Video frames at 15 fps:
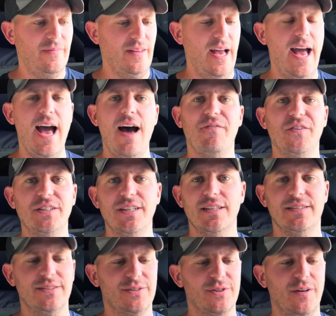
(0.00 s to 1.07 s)
half a
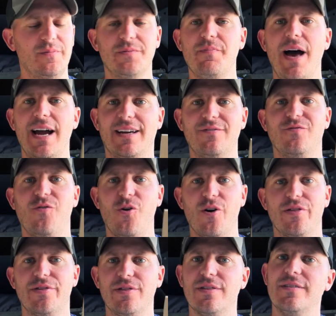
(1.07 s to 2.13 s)
dozen trips back and
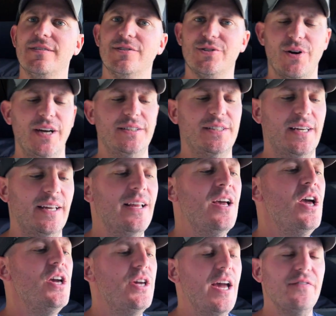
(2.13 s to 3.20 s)
forth tracing it.
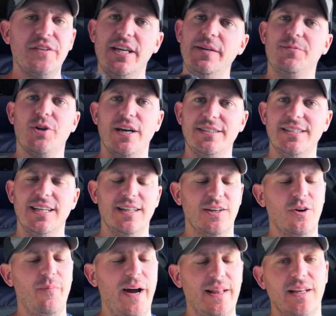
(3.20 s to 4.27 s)
You have to keep tracing it
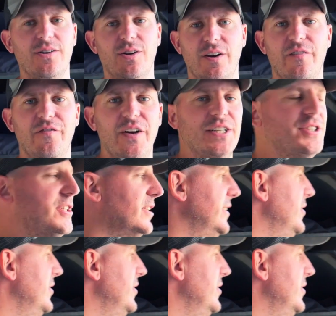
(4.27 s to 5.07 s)
little by little, and eventually